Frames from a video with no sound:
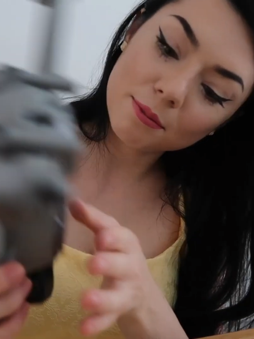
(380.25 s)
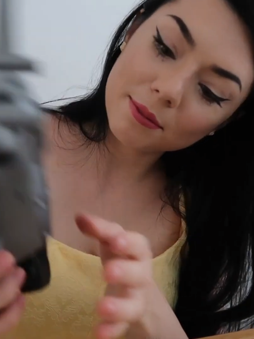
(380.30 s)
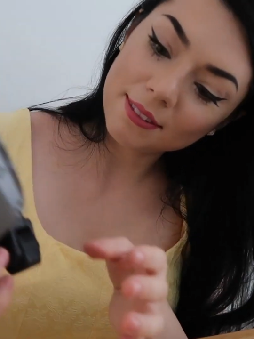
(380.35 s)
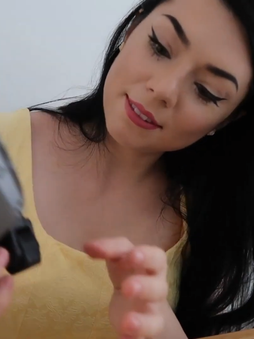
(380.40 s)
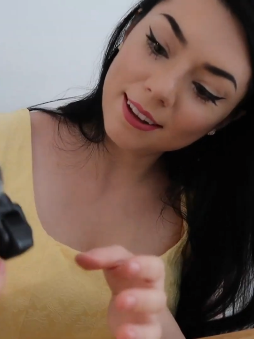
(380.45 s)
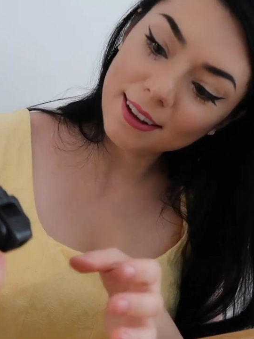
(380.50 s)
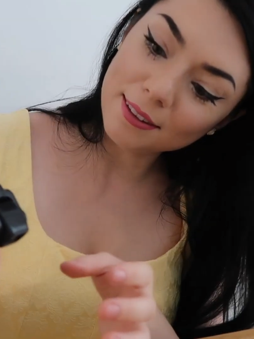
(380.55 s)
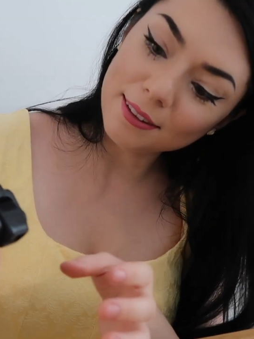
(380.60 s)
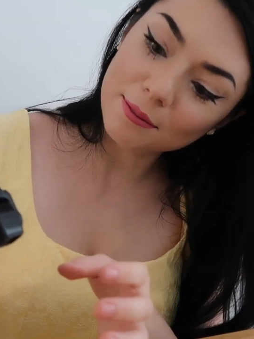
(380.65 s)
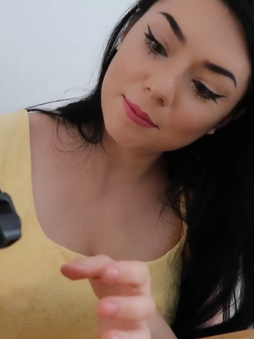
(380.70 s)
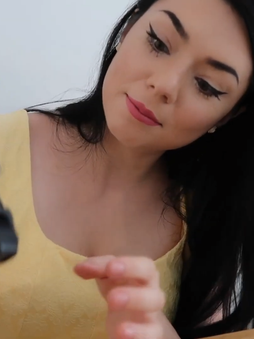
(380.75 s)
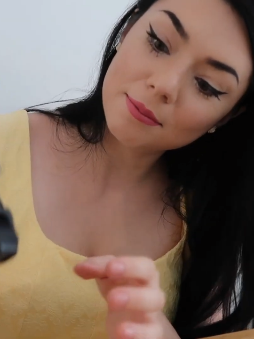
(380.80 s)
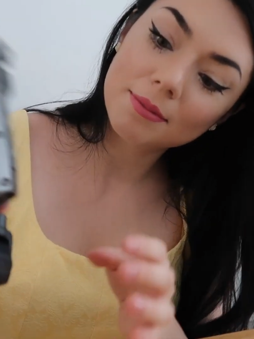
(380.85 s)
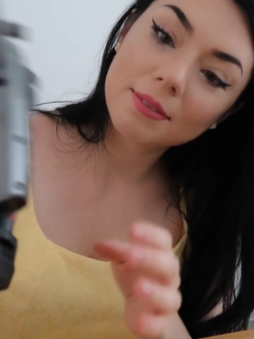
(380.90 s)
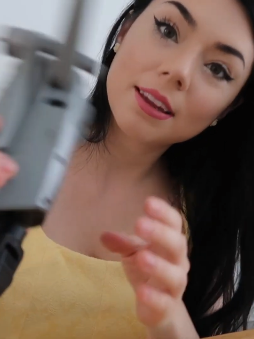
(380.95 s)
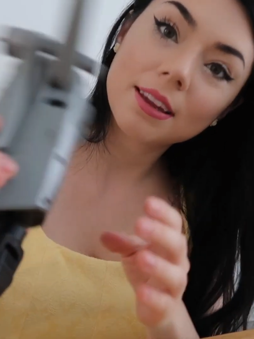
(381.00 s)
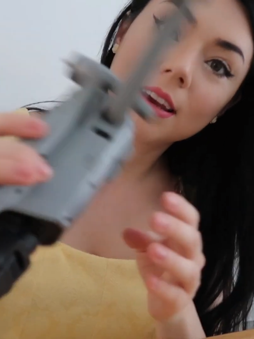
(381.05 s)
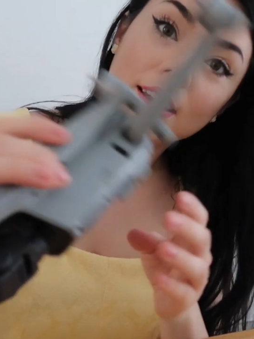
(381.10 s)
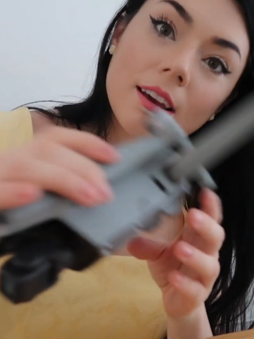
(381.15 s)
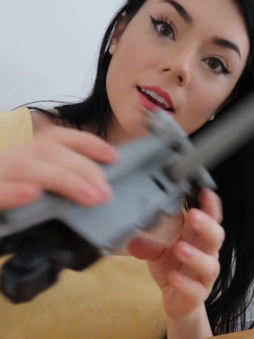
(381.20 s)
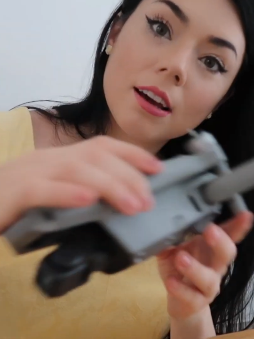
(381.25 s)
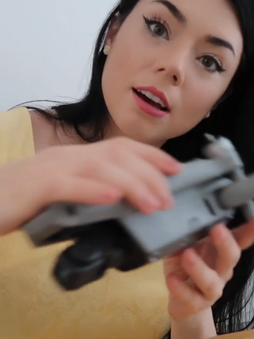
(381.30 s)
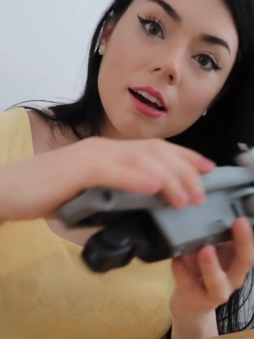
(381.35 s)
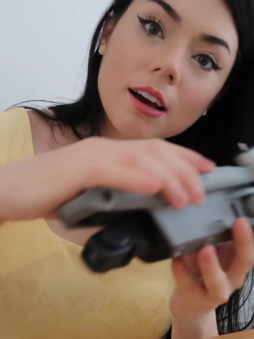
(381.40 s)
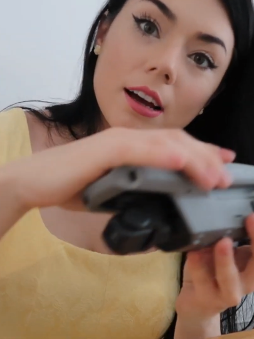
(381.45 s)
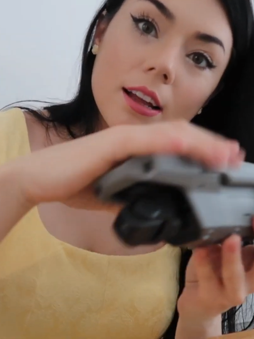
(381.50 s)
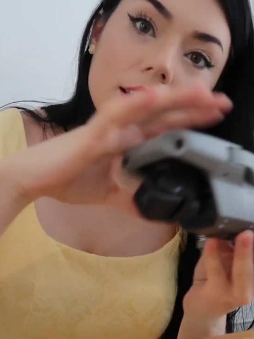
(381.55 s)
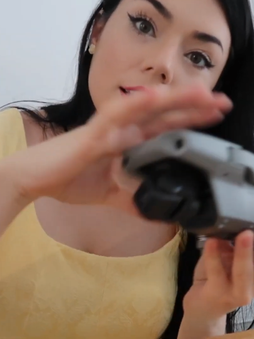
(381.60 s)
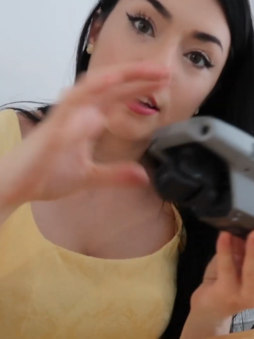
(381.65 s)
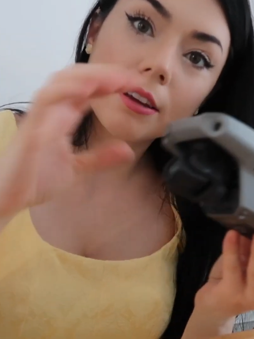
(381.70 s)
Done.
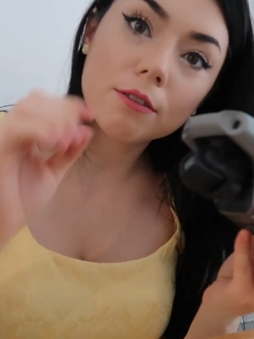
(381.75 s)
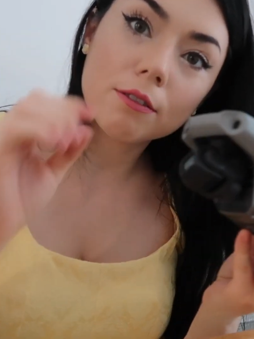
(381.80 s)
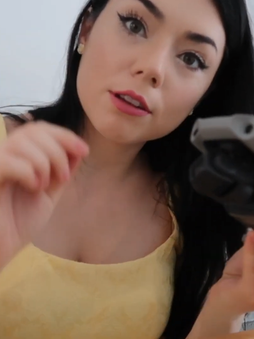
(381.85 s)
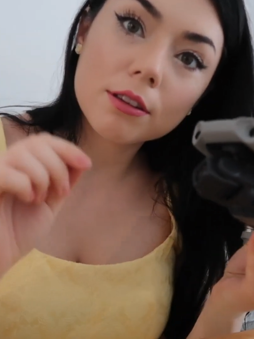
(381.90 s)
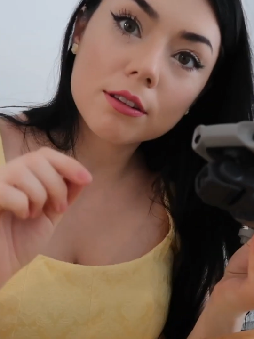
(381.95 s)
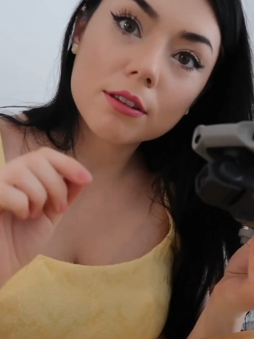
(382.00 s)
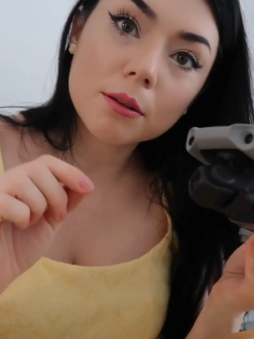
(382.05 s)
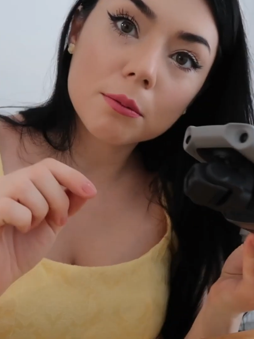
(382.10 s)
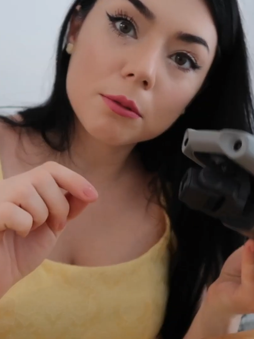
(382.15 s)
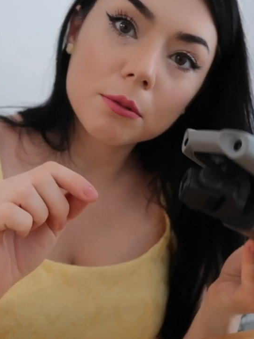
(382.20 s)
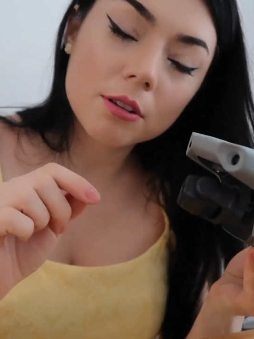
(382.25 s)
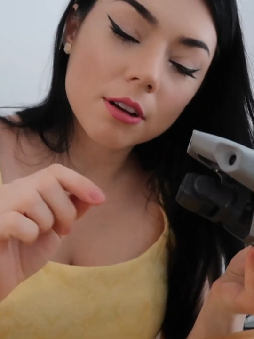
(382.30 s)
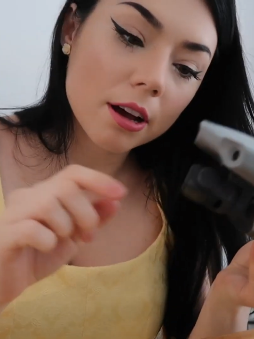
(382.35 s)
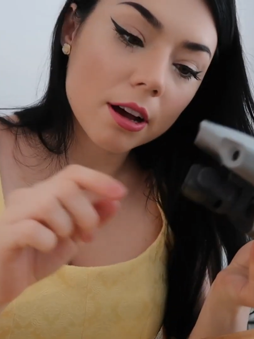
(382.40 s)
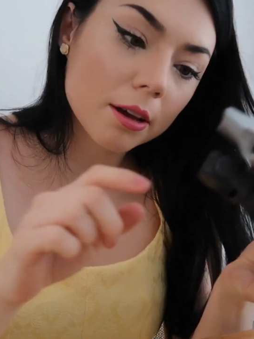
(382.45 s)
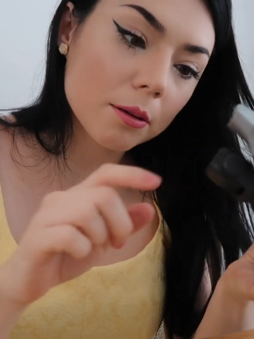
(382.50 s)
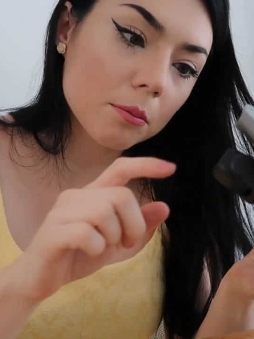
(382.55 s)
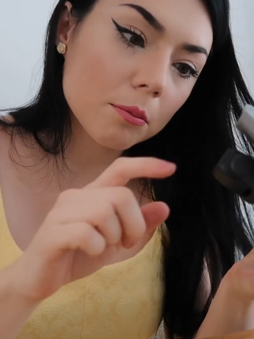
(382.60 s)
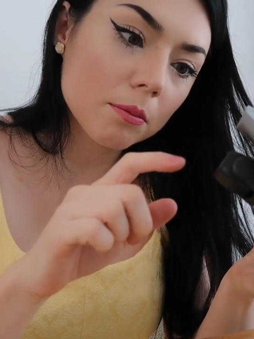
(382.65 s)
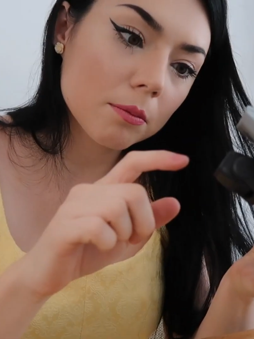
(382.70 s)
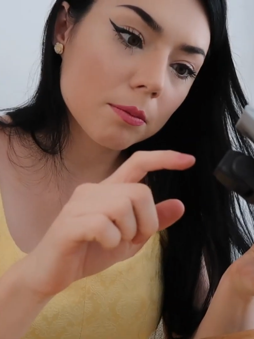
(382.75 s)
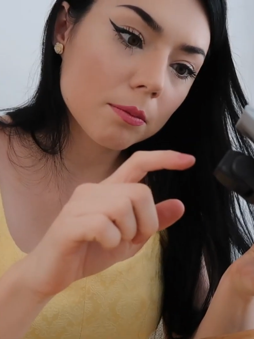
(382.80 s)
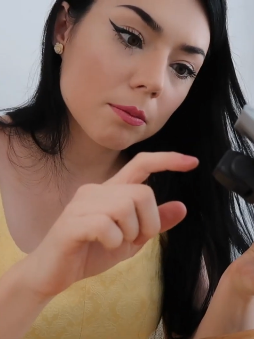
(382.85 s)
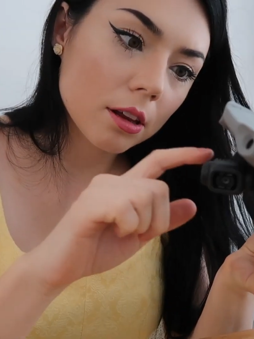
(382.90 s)
I'll give it some time